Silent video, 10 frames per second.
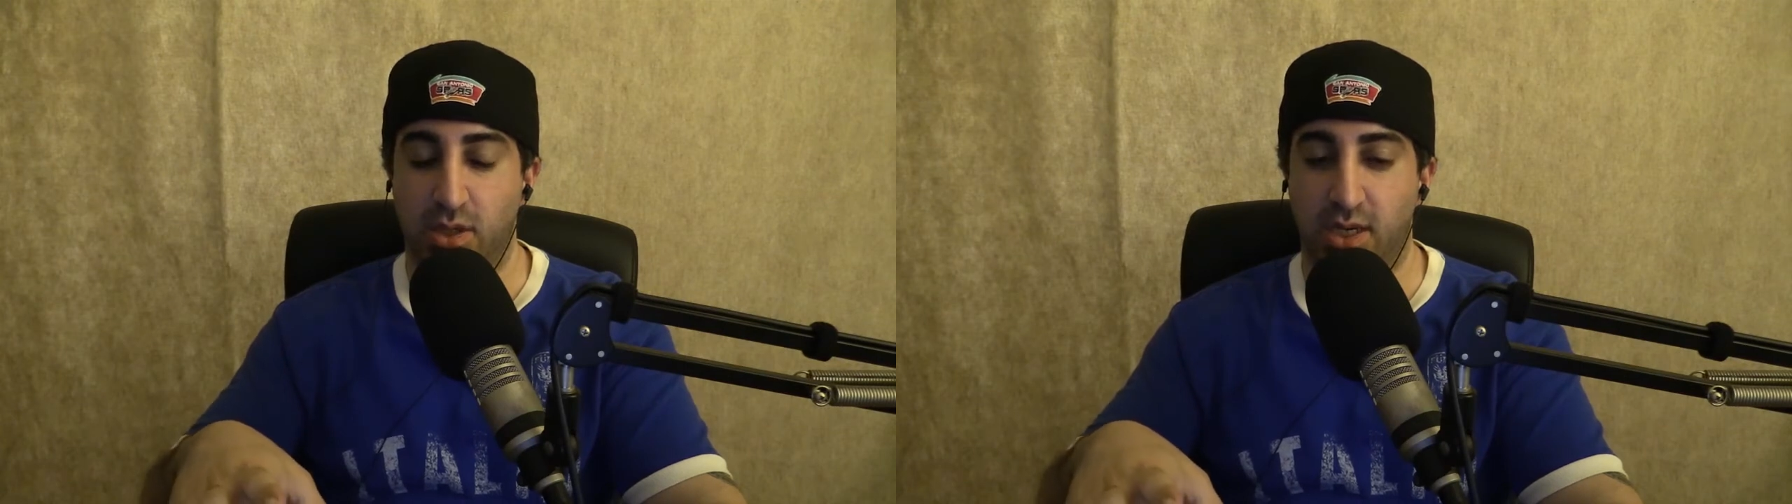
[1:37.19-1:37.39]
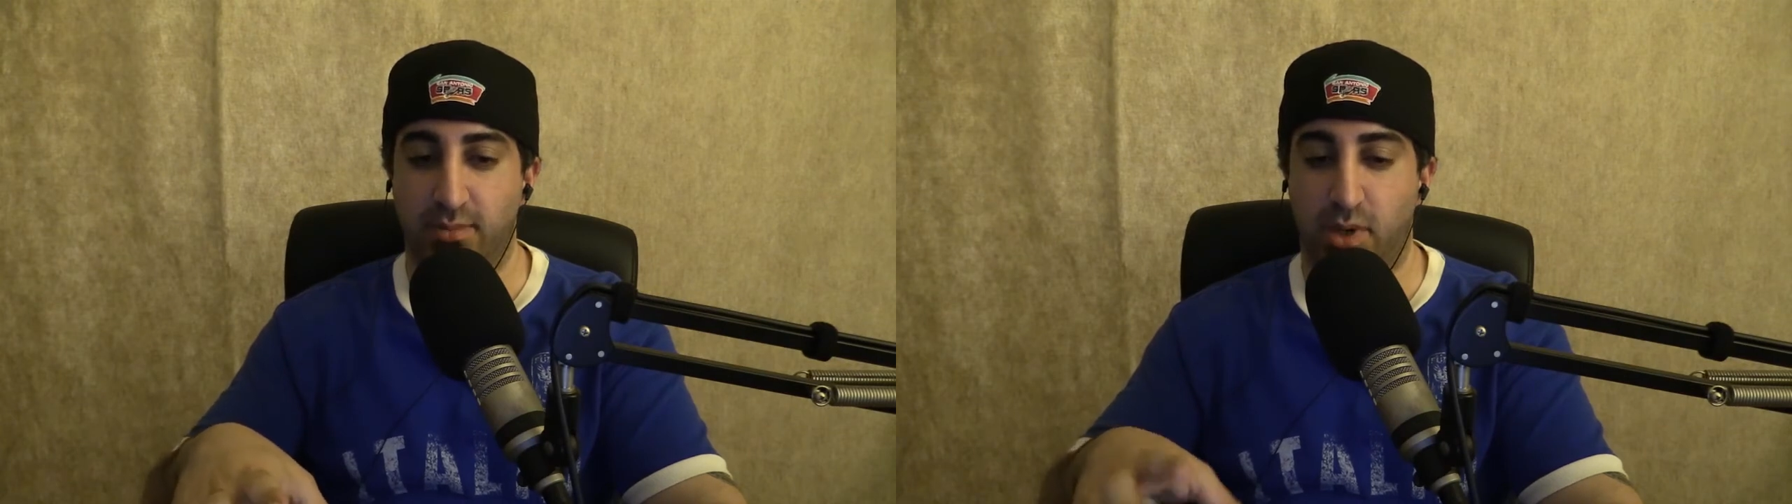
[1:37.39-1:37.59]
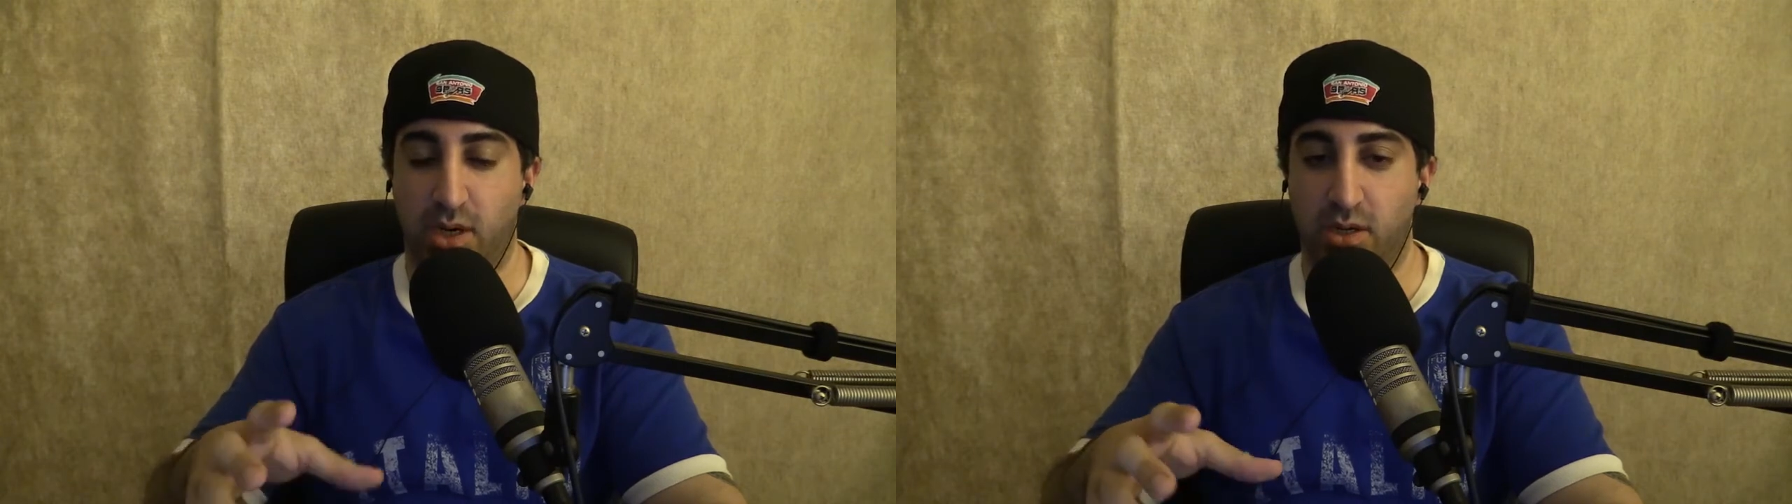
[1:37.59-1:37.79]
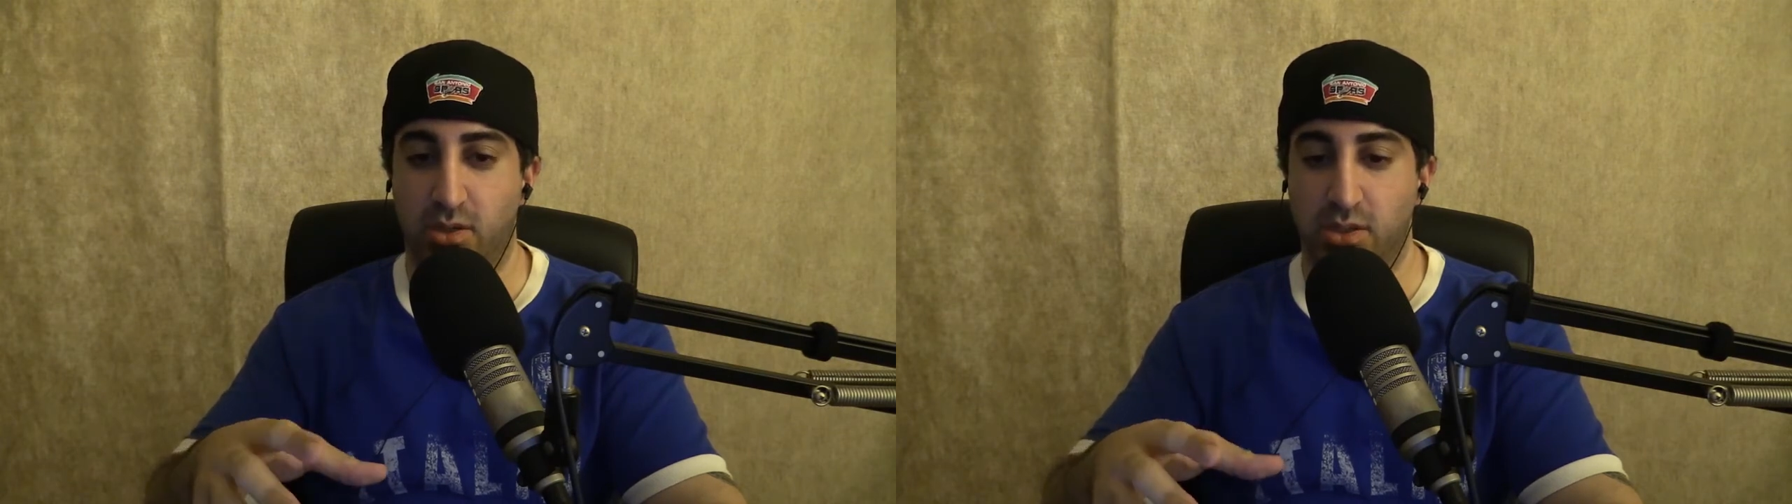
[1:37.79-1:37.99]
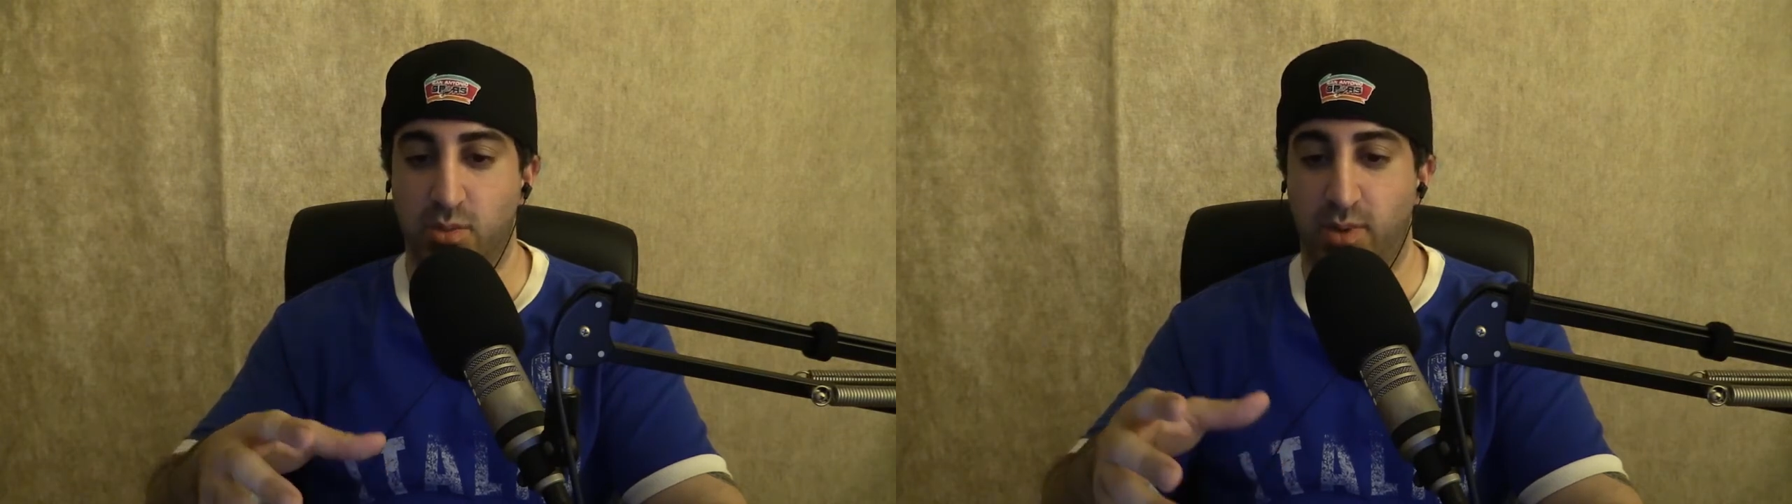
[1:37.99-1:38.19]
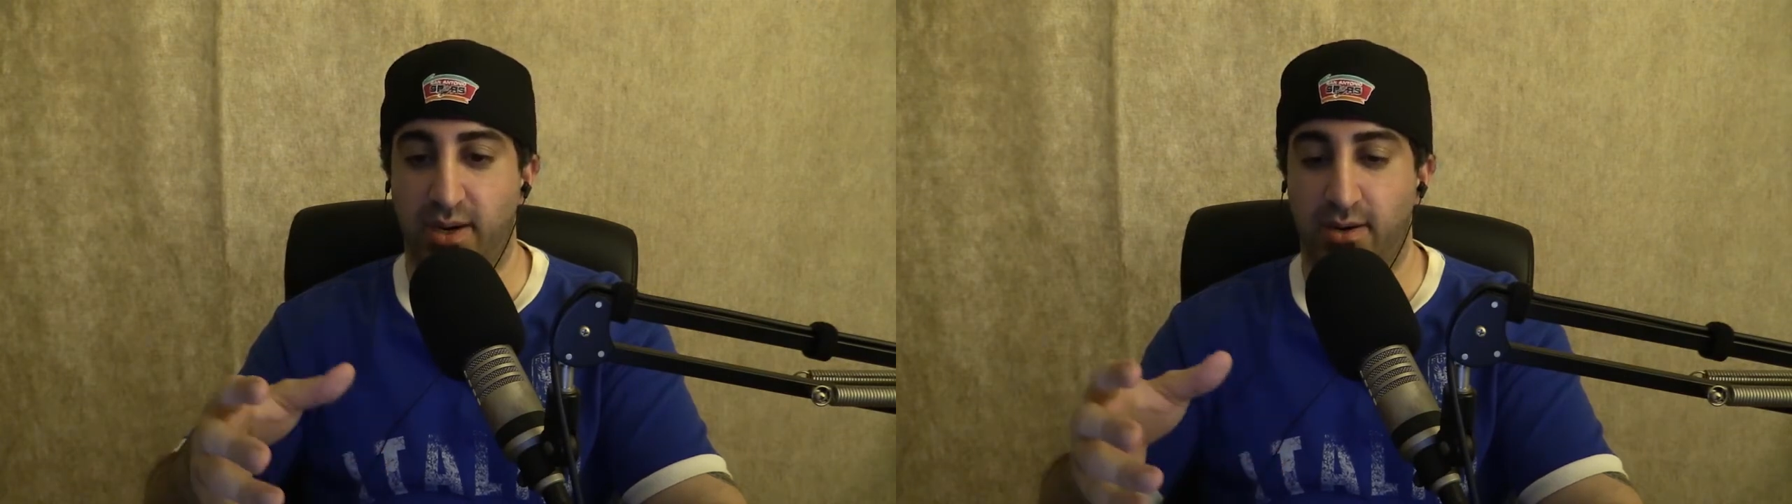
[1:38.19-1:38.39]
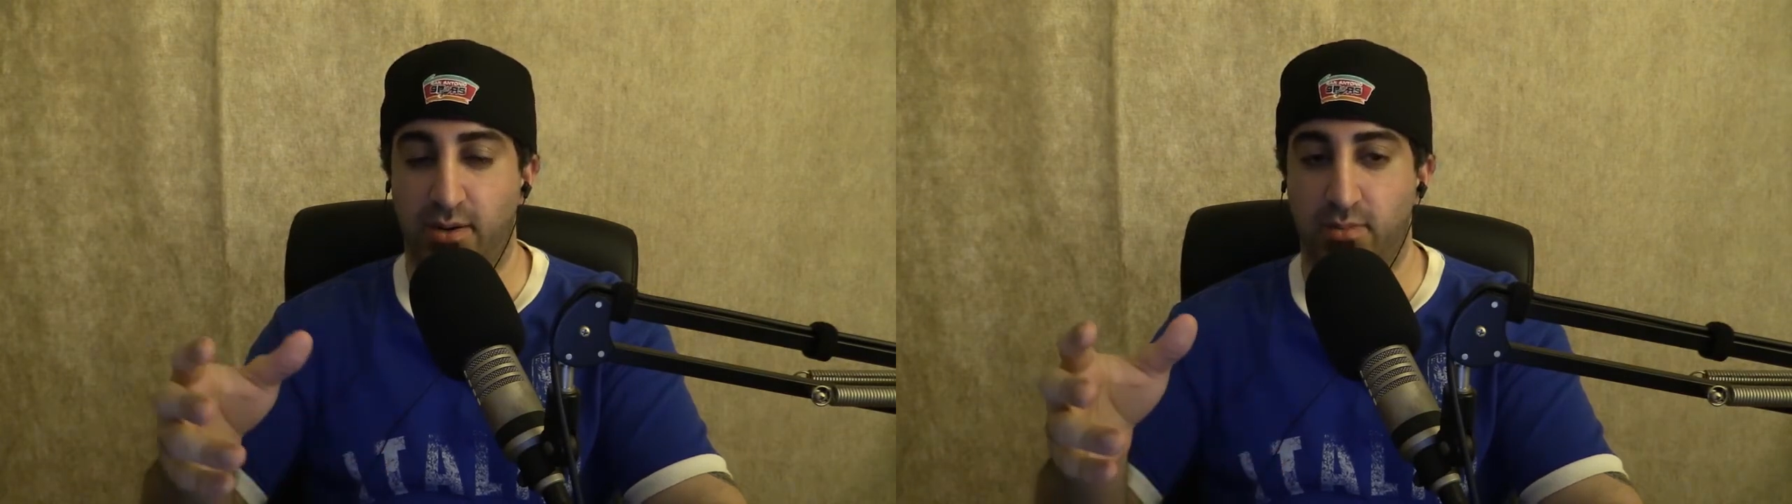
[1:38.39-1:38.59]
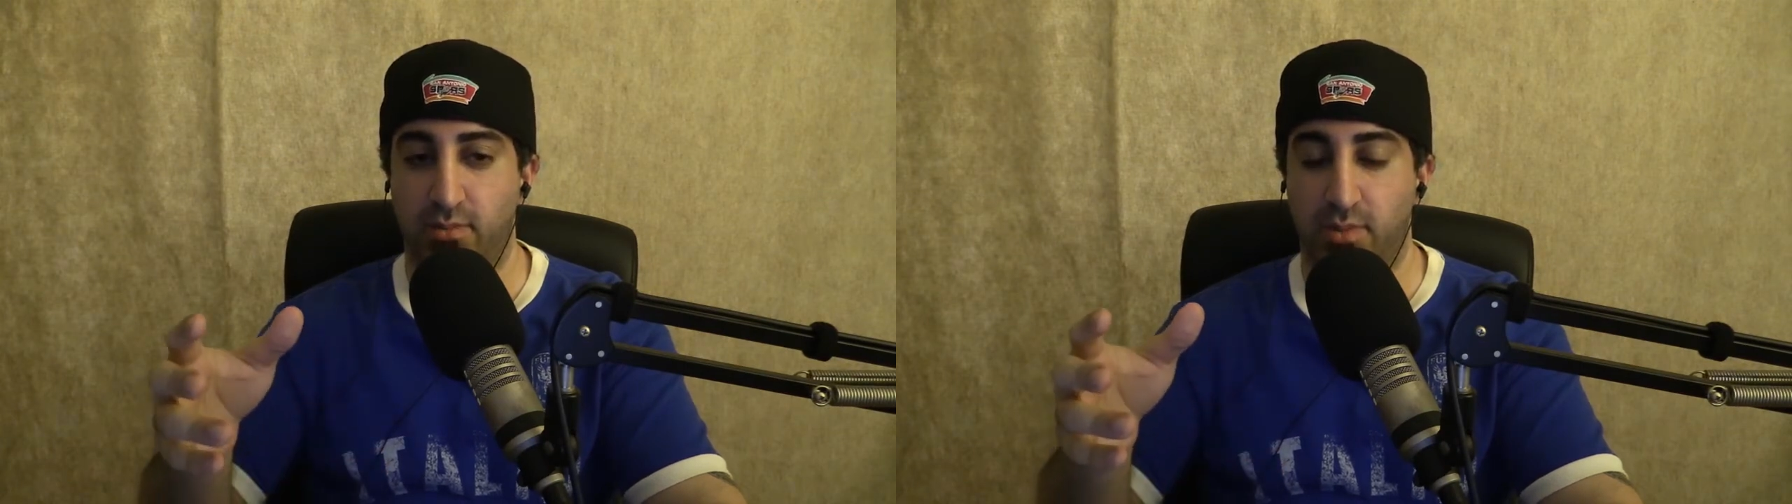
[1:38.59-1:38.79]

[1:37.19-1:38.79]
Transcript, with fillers: um, articles where